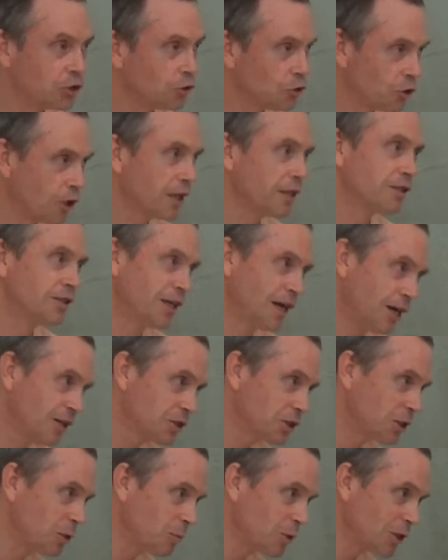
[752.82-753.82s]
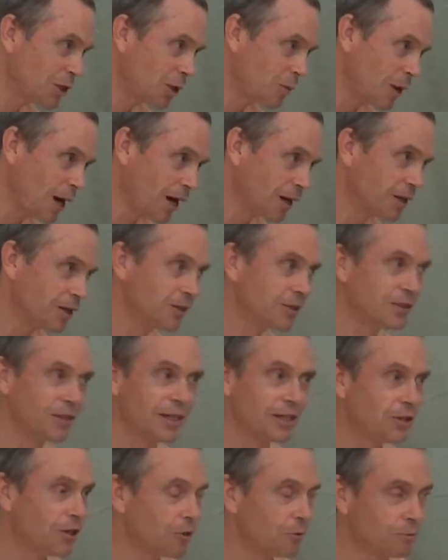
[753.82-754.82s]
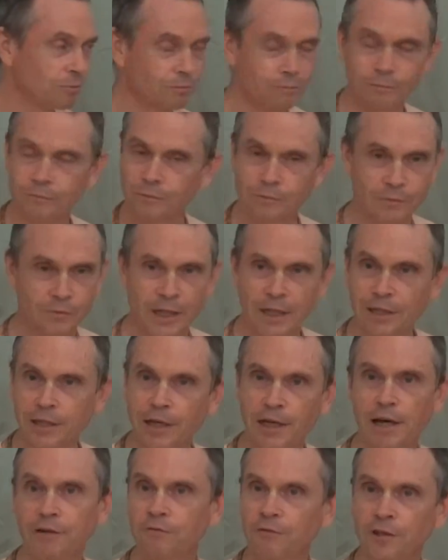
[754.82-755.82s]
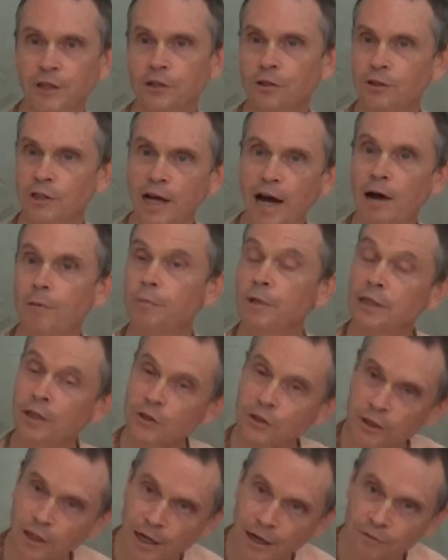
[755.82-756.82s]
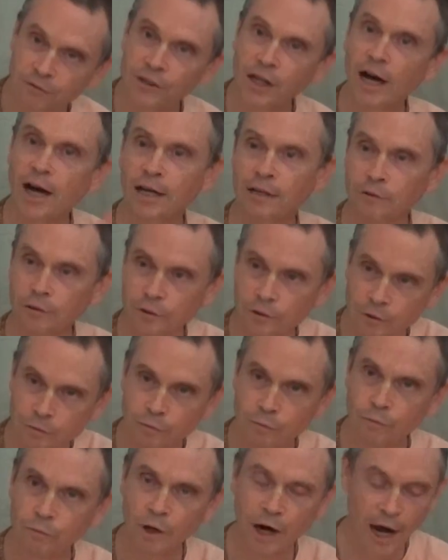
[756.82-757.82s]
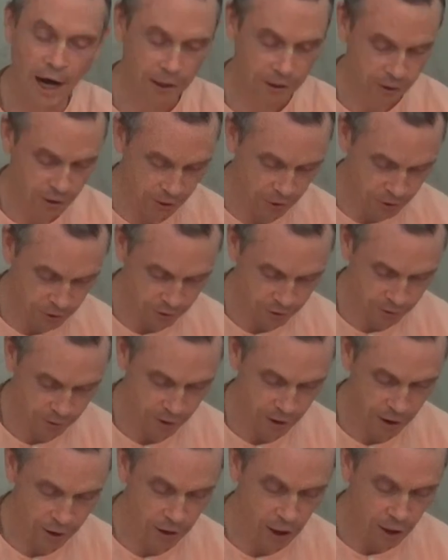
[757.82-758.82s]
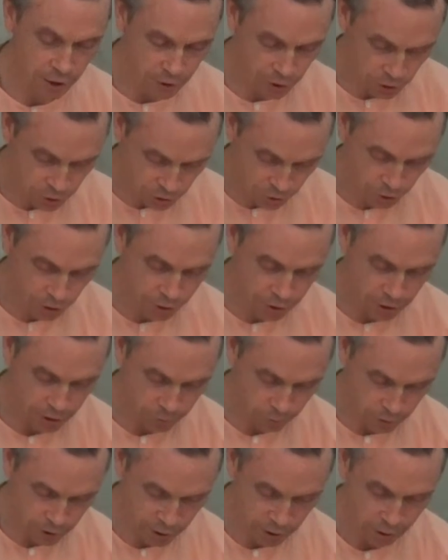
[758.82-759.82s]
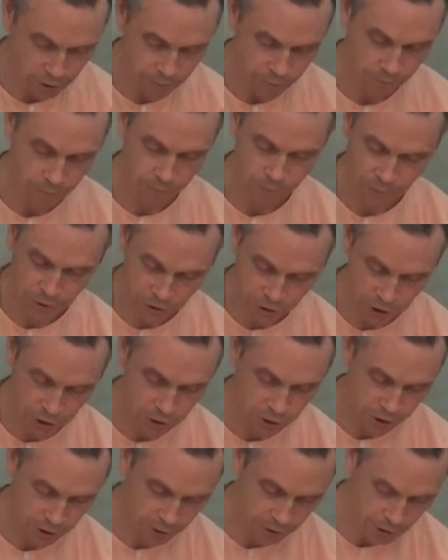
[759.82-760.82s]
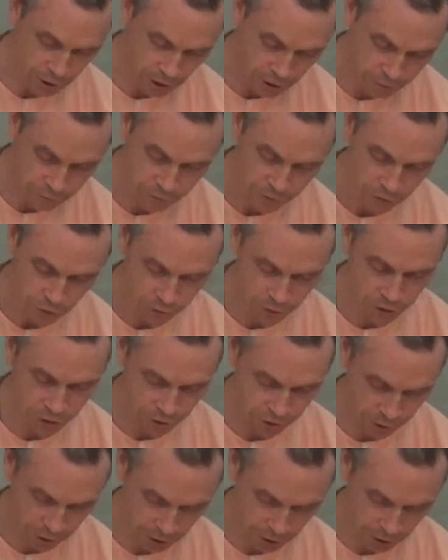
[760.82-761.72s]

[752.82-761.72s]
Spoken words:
you try to tell somebody about it and they can't figure it out because they have not practiced and understood the real position of Krishna